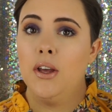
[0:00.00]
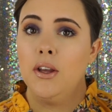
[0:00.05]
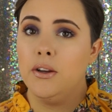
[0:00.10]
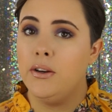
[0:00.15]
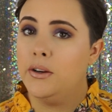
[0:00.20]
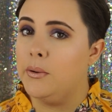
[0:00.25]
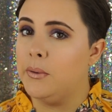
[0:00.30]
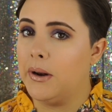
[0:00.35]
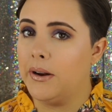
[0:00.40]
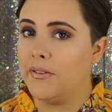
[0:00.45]

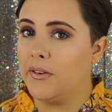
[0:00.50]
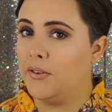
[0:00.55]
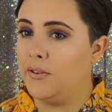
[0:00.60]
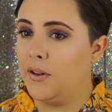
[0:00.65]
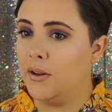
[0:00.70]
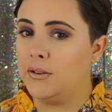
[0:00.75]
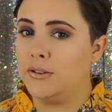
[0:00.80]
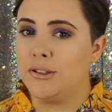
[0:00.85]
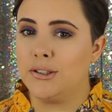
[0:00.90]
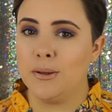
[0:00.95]
you do whatever
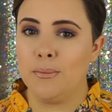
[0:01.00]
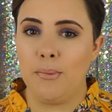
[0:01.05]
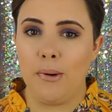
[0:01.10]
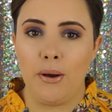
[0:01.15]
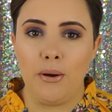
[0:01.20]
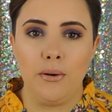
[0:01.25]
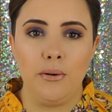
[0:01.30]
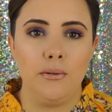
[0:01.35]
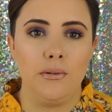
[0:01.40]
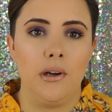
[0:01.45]
floats your
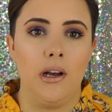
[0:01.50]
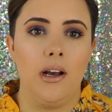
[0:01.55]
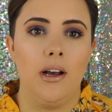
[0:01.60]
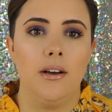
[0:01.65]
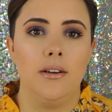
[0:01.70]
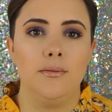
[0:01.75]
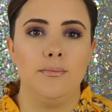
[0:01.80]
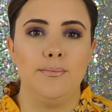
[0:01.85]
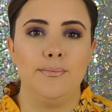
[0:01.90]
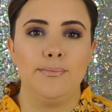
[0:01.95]
boat.
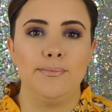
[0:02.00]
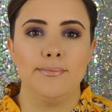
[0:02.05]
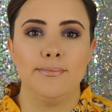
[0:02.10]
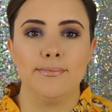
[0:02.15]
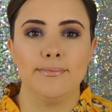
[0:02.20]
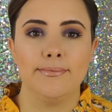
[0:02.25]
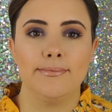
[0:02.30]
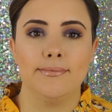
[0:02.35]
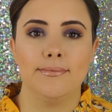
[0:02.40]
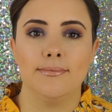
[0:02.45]

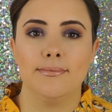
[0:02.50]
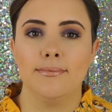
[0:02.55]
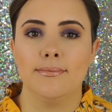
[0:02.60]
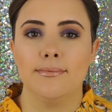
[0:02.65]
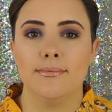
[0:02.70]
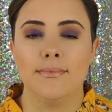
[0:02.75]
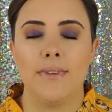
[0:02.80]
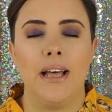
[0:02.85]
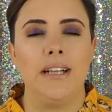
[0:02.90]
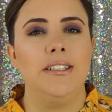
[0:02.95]

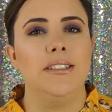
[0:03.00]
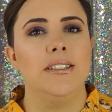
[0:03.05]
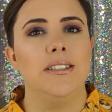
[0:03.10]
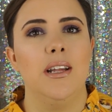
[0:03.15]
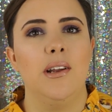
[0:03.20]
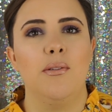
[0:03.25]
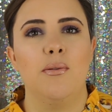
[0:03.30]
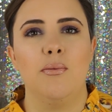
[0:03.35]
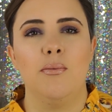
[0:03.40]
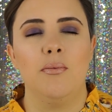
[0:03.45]
I just
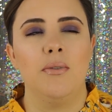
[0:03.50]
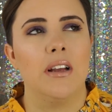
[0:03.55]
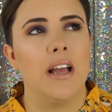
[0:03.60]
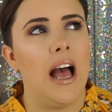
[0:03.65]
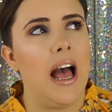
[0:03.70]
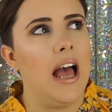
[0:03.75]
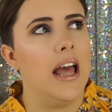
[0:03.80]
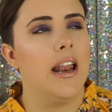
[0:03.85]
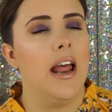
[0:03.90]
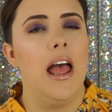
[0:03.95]
have,
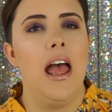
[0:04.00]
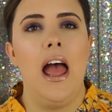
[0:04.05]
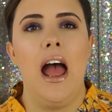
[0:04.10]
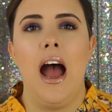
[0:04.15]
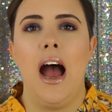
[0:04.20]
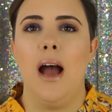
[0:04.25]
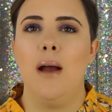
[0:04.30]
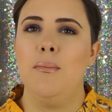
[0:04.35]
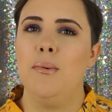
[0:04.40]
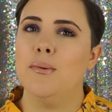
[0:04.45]
God,
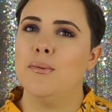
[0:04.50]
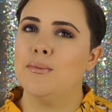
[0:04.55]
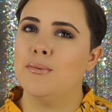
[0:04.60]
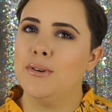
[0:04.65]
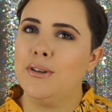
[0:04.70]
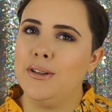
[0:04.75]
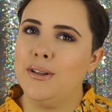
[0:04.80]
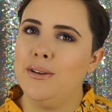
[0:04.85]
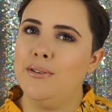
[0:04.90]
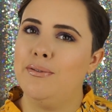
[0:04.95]
I've been
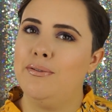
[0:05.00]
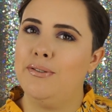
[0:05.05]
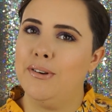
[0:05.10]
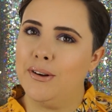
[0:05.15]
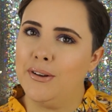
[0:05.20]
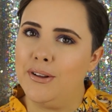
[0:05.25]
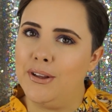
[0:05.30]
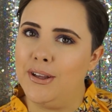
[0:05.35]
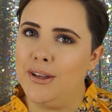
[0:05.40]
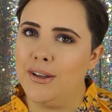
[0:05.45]
really
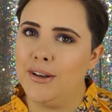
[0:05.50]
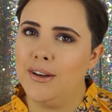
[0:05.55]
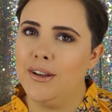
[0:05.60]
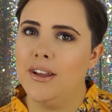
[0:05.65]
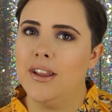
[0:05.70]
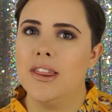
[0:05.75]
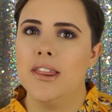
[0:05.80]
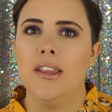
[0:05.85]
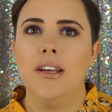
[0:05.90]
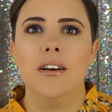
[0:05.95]
feeling
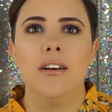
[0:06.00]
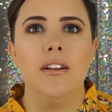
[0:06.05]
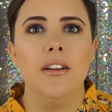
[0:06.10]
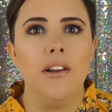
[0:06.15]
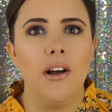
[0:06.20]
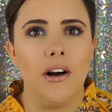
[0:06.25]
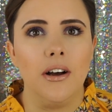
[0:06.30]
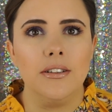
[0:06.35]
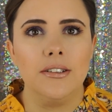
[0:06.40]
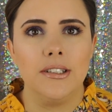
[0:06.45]
the
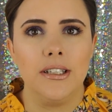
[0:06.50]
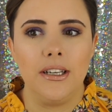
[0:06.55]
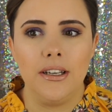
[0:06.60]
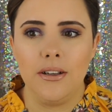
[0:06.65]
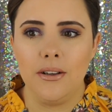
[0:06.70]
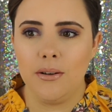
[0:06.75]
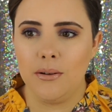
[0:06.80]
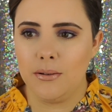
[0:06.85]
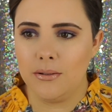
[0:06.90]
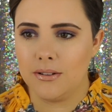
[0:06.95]
glossy
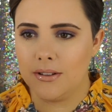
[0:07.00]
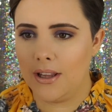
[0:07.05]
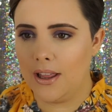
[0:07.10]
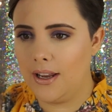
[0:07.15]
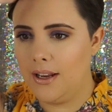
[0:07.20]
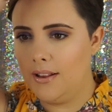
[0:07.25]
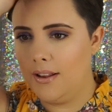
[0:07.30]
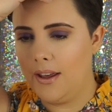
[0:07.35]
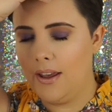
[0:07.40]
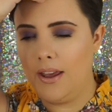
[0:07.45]
nudes
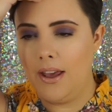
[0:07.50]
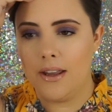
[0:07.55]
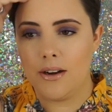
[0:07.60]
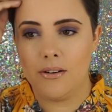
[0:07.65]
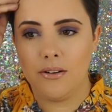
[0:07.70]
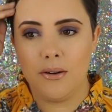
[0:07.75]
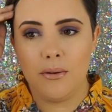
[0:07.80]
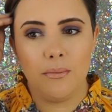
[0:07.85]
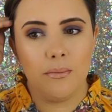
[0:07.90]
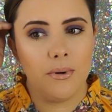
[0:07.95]
lately. I
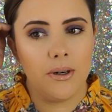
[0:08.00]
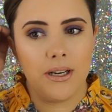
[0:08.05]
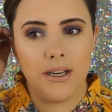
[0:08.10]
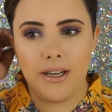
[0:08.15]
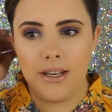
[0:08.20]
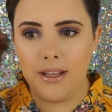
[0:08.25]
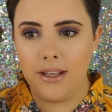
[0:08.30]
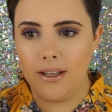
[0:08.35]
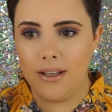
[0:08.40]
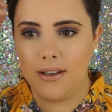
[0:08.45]
don't know what
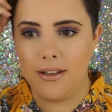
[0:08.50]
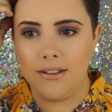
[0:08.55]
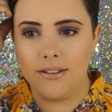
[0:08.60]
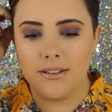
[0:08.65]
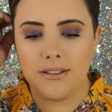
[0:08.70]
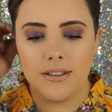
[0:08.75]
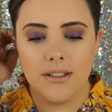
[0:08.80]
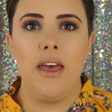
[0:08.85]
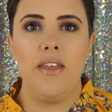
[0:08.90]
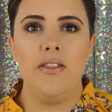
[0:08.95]
it
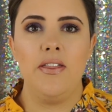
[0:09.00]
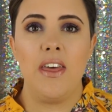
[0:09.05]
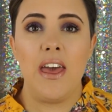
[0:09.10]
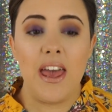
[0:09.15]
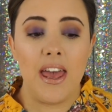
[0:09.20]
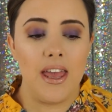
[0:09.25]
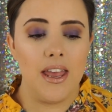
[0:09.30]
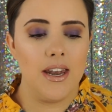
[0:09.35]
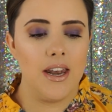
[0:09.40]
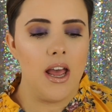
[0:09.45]
is. And
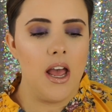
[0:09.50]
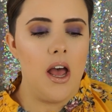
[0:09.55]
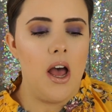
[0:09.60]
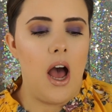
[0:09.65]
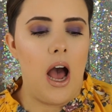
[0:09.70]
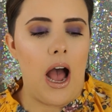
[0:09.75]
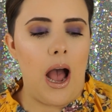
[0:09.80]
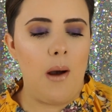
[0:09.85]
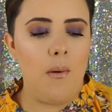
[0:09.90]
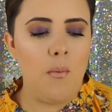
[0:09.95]
then
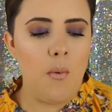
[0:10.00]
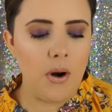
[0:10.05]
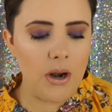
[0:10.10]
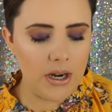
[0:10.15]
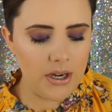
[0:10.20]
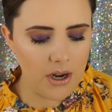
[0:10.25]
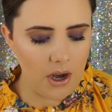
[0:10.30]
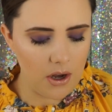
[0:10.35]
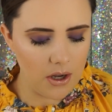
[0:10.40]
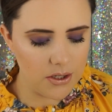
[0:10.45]
I
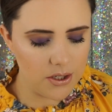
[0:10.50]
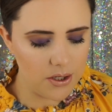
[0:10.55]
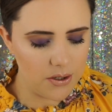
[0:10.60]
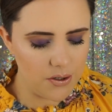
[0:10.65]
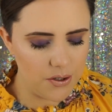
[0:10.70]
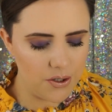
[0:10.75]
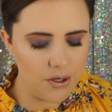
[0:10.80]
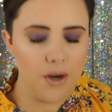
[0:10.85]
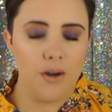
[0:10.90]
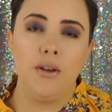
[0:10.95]
wanted to also
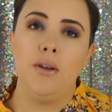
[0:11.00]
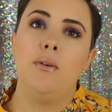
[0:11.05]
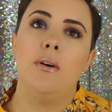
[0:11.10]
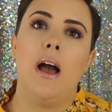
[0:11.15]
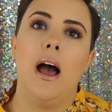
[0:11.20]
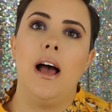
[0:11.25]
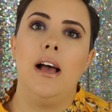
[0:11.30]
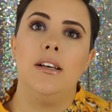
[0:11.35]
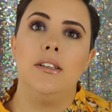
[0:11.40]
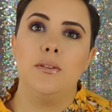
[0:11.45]
show you
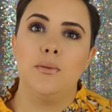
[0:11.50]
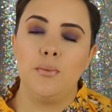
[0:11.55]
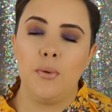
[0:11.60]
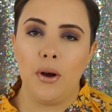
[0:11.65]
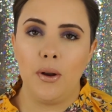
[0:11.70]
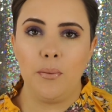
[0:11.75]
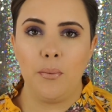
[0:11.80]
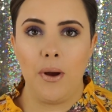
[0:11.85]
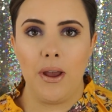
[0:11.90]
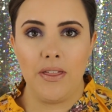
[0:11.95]
guys
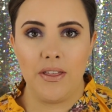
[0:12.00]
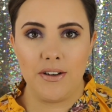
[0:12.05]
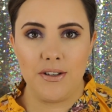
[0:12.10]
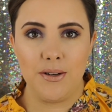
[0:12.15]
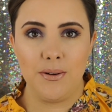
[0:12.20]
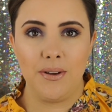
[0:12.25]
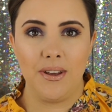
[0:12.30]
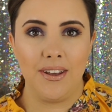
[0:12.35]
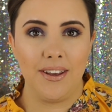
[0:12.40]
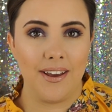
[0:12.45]
one way
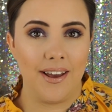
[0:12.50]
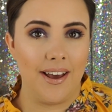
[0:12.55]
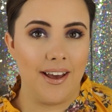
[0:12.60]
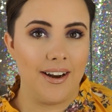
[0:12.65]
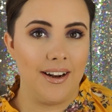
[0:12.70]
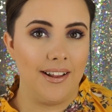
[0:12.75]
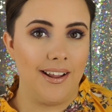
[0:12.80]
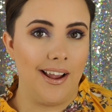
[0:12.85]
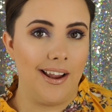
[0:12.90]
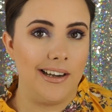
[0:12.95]
that you can
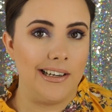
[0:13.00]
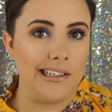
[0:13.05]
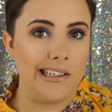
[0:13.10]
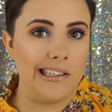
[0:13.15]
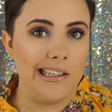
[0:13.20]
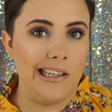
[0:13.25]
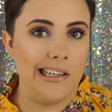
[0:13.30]
kind of like